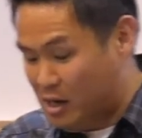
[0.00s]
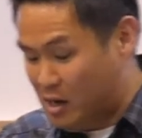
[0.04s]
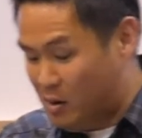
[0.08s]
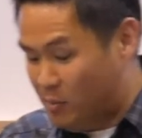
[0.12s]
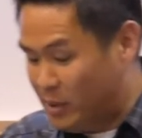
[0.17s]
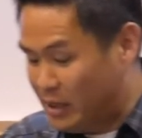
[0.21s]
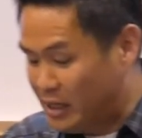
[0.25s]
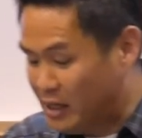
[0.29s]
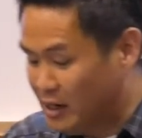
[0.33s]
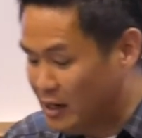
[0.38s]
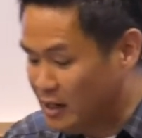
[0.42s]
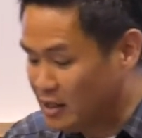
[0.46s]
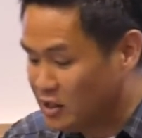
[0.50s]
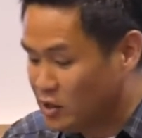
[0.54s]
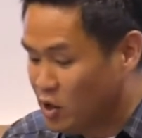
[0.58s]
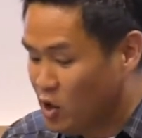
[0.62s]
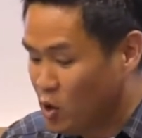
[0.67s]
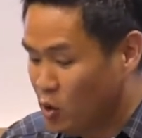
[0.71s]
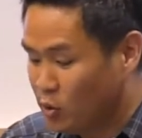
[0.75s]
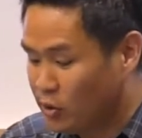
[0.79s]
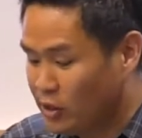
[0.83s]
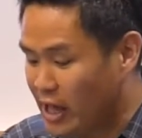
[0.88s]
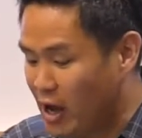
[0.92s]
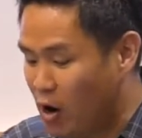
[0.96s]
because
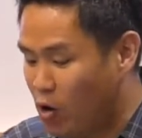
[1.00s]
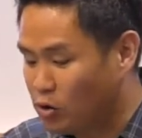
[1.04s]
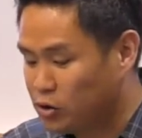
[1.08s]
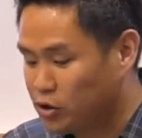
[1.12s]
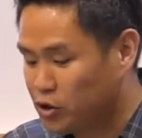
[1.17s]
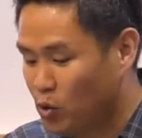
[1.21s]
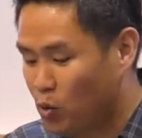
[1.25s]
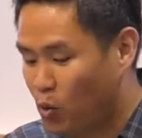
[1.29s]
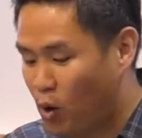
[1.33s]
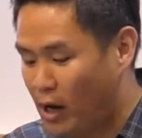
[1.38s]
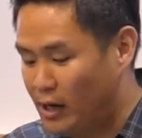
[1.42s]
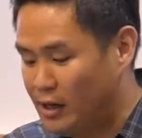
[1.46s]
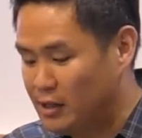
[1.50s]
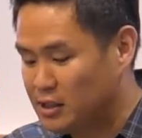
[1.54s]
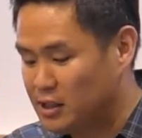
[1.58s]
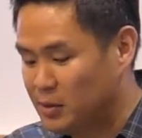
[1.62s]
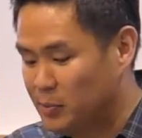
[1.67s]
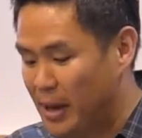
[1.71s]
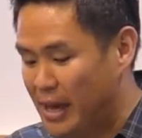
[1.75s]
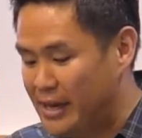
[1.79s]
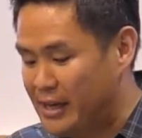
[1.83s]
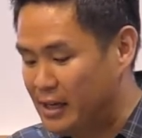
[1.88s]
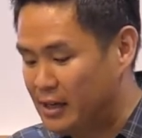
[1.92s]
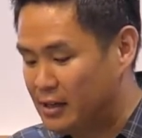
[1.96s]
they also wanted to
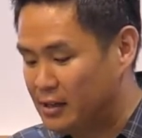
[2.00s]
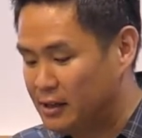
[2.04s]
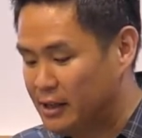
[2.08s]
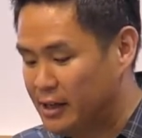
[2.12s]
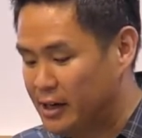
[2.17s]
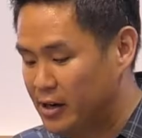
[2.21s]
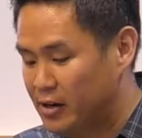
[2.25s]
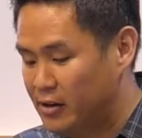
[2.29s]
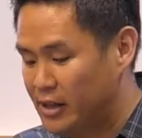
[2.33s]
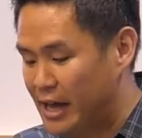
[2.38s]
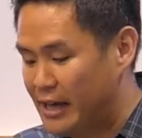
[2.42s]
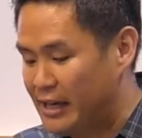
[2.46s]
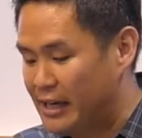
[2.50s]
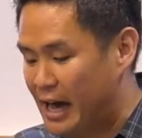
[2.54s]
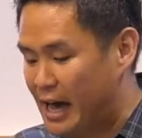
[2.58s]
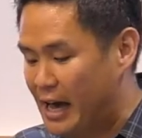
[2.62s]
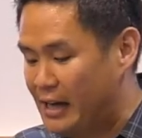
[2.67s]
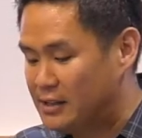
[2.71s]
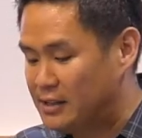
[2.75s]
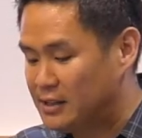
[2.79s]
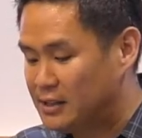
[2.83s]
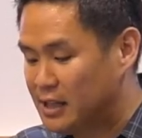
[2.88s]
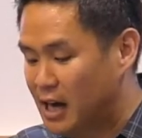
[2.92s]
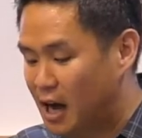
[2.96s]
make it clear that
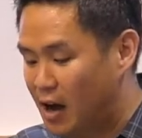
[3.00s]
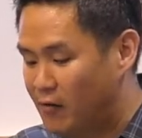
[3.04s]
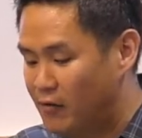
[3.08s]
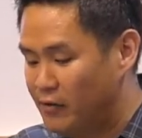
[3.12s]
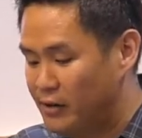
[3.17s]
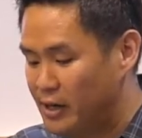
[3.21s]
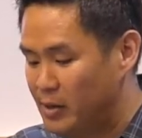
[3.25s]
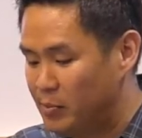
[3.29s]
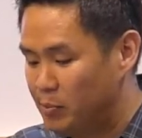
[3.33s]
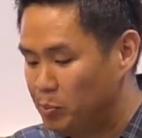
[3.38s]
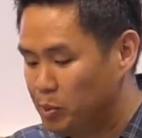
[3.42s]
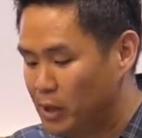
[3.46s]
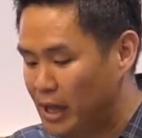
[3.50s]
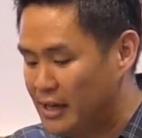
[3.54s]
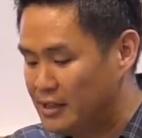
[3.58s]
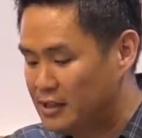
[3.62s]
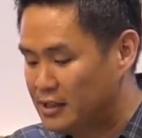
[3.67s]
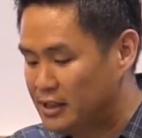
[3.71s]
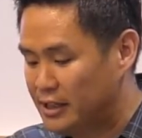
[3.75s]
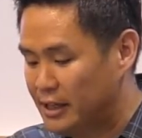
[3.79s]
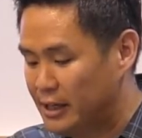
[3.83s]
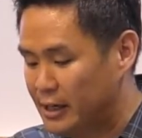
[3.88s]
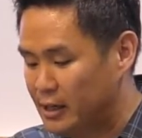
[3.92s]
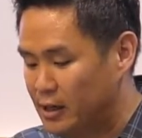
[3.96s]
God's covenant
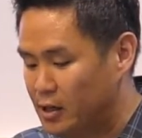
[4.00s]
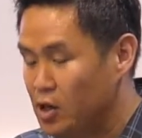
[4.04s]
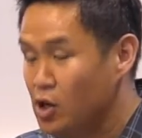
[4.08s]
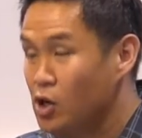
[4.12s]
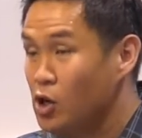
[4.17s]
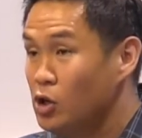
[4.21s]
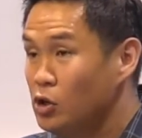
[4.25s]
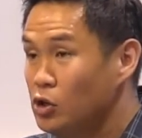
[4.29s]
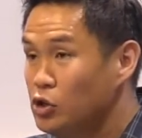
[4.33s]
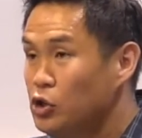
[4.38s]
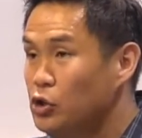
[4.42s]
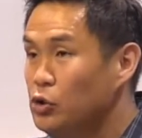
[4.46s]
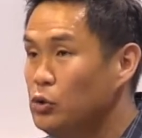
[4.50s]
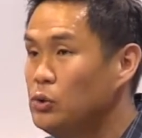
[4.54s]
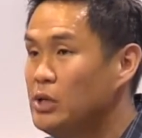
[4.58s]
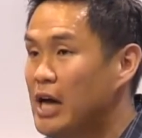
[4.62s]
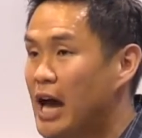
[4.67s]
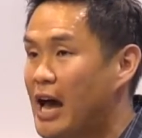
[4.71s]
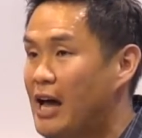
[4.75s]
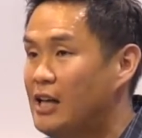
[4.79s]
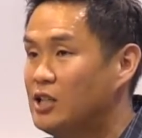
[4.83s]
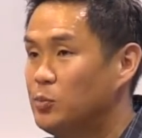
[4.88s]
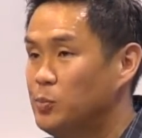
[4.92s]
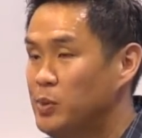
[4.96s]
blessing to
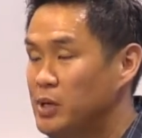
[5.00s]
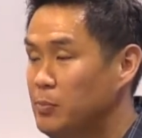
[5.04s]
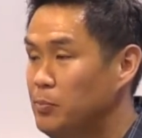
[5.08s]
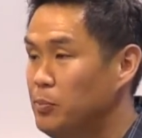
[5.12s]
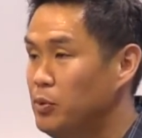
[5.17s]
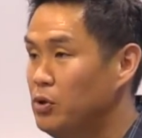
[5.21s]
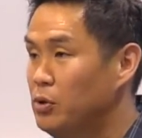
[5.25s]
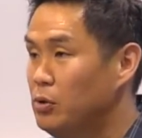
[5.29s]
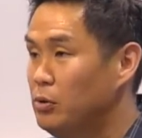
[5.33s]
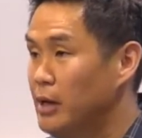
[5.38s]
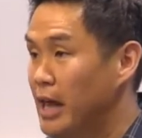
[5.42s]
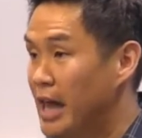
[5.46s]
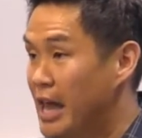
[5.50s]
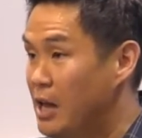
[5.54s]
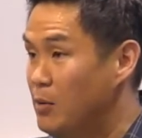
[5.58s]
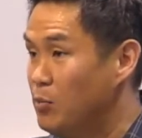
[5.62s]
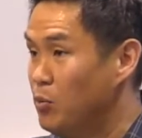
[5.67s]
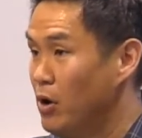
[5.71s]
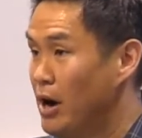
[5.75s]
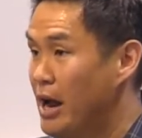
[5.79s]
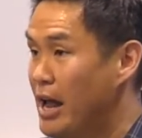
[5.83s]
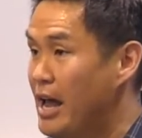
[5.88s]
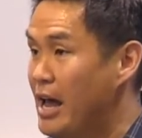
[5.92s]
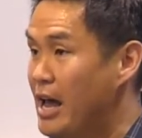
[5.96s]
God's people,
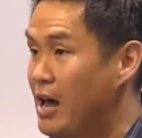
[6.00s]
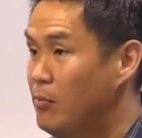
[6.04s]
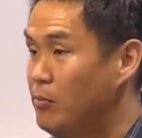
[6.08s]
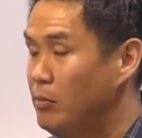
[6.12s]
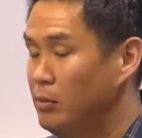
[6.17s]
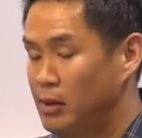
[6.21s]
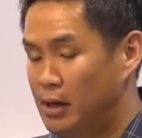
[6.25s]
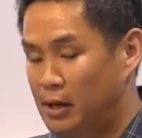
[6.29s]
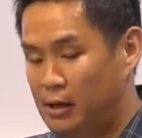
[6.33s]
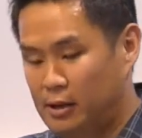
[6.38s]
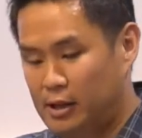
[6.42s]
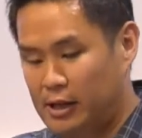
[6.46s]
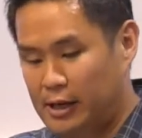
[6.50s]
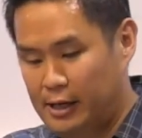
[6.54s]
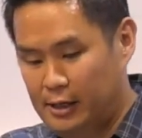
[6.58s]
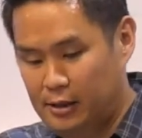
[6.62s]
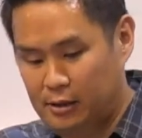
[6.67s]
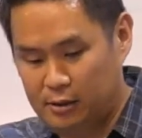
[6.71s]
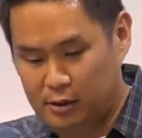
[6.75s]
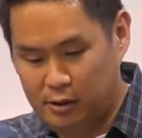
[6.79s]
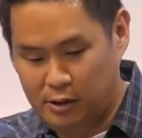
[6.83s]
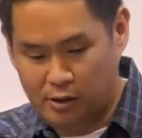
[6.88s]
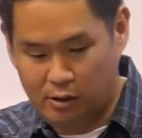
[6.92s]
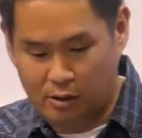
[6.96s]
Abraham, and then,
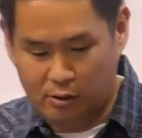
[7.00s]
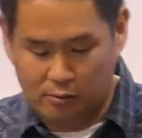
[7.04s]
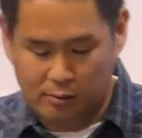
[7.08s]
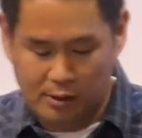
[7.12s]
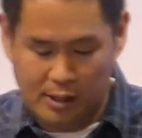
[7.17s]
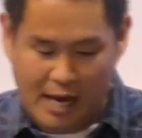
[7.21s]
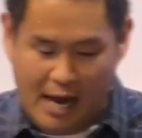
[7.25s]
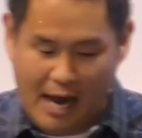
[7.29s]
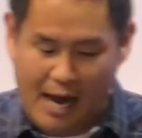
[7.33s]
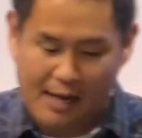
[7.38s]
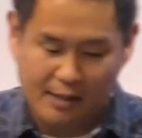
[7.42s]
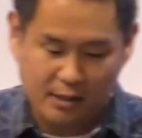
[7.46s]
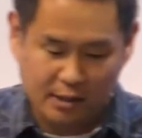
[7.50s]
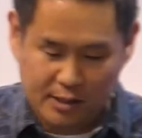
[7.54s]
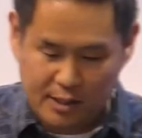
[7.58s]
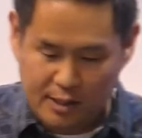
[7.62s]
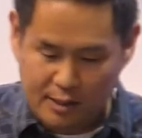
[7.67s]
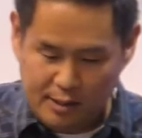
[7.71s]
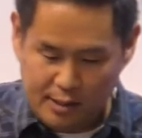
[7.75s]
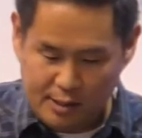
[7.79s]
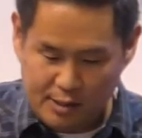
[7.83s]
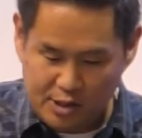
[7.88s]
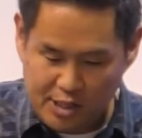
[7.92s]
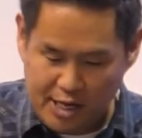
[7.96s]
you know, Isaac
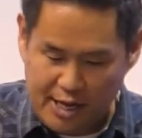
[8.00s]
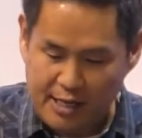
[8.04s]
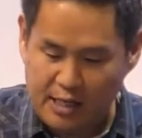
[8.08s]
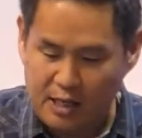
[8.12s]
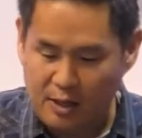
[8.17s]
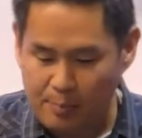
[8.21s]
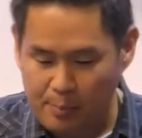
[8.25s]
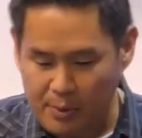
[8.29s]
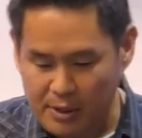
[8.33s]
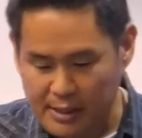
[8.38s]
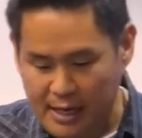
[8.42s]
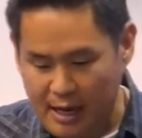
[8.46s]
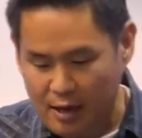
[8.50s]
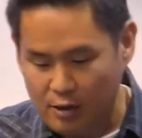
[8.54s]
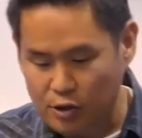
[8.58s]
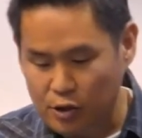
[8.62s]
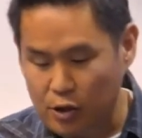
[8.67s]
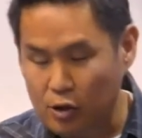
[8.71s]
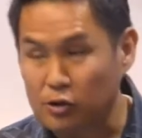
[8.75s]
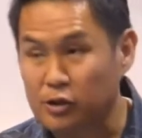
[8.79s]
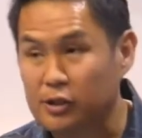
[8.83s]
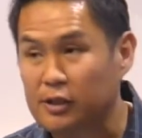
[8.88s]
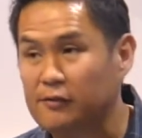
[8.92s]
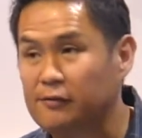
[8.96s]
and Jacob, and now
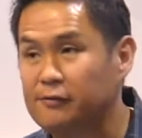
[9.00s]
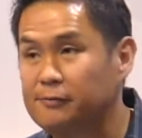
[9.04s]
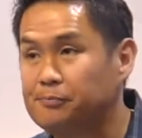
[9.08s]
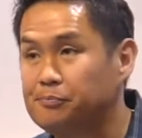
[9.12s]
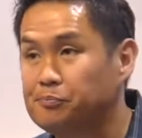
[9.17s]
Joseph,